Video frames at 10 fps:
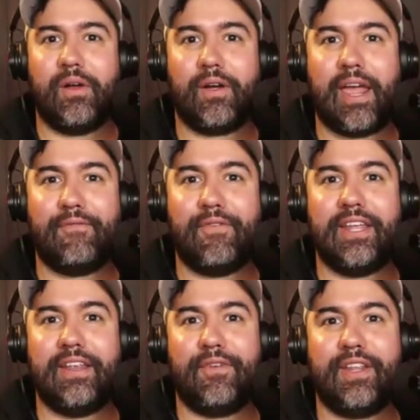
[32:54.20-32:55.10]
okay for
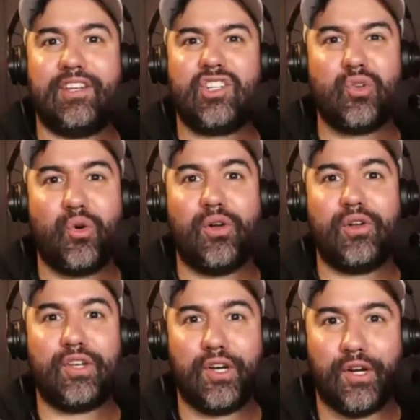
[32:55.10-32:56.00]
this short
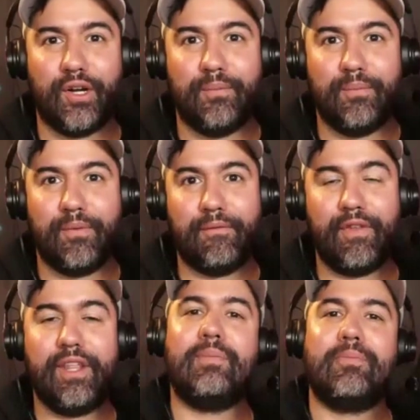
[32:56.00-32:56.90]
term and for
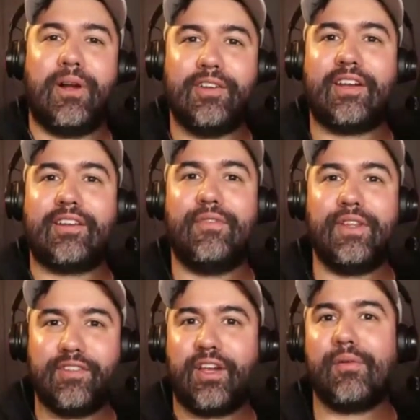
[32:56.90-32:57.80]
these projects and for
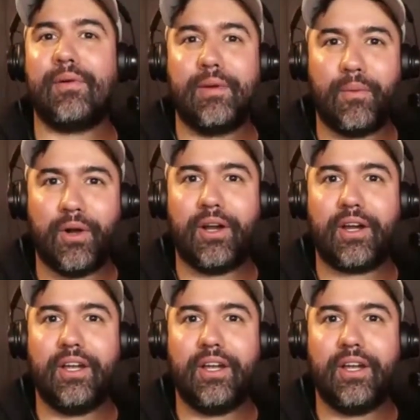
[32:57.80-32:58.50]
this agreed work